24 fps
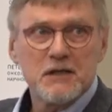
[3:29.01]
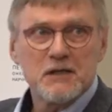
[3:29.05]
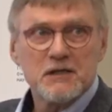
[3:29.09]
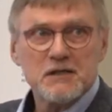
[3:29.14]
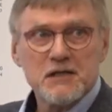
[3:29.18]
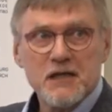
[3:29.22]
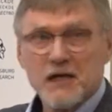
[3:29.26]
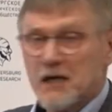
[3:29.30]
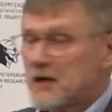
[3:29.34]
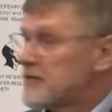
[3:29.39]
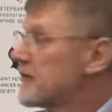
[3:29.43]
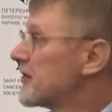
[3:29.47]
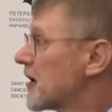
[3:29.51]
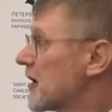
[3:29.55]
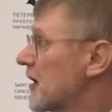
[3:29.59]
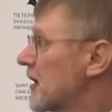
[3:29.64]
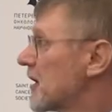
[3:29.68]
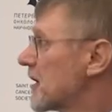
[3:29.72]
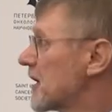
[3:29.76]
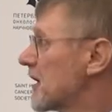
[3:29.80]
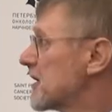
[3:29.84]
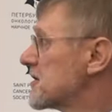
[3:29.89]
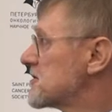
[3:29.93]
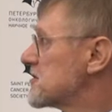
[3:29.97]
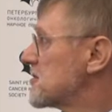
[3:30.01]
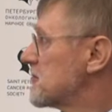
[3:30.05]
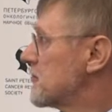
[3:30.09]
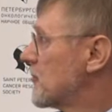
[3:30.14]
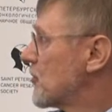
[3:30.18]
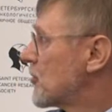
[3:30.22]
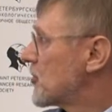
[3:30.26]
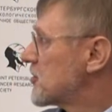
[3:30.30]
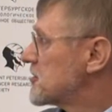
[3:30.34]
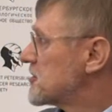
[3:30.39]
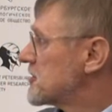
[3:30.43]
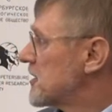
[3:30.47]
cervical cancer
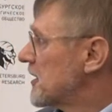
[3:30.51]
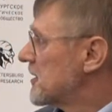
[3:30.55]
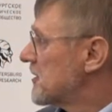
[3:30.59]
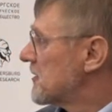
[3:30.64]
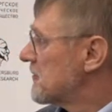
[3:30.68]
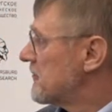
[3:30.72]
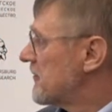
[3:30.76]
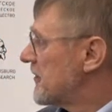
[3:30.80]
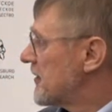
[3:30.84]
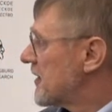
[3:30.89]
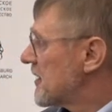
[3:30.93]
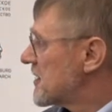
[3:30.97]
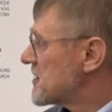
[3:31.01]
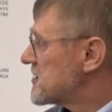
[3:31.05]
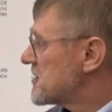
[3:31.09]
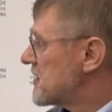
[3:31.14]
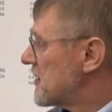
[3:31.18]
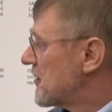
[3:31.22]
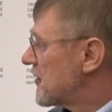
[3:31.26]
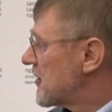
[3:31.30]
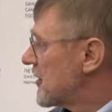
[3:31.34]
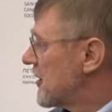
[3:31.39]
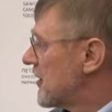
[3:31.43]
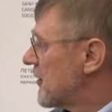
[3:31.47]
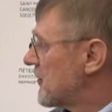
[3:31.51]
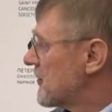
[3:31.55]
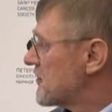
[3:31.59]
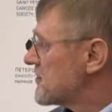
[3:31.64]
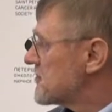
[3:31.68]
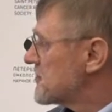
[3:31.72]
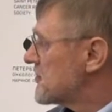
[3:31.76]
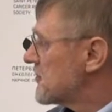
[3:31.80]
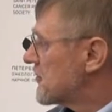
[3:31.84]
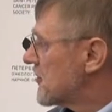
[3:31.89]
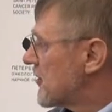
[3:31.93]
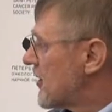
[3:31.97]
mortality, whereas there are
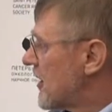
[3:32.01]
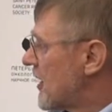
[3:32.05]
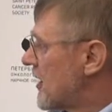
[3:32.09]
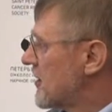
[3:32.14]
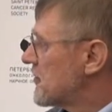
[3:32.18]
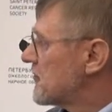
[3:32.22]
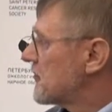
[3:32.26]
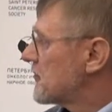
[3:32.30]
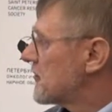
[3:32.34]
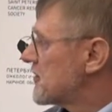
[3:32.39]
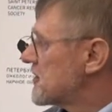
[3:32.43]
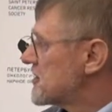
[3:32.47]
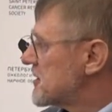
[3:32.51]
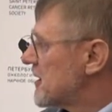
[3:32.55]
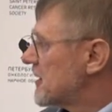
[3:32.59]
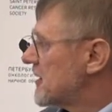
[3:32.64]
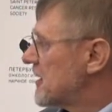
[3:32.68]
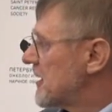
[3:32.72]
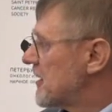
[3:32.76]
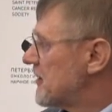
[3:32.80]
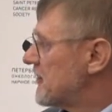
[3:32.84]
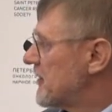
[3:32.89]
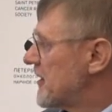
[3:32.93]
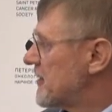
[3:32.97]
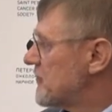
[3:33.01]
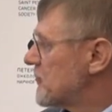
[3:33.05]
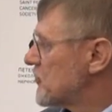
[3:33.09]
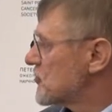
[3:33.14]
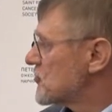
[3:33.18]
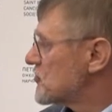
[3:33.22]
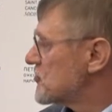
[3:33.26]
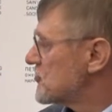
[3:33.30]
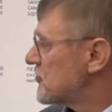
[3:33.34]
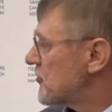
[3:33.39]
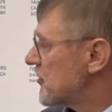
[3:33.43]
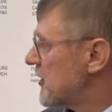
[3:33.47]
also countries that have
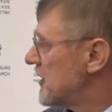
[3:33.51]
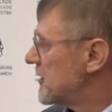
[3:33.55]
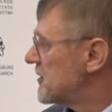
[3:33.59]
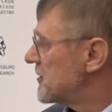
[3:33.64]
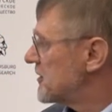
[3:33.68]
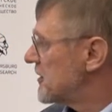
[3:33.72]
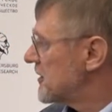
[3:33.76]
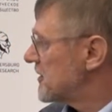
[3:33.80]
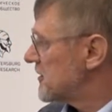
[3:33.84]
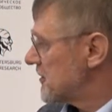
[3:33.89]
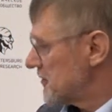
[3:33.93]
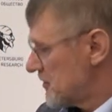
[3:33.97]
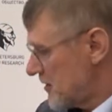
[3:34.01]
demonstrated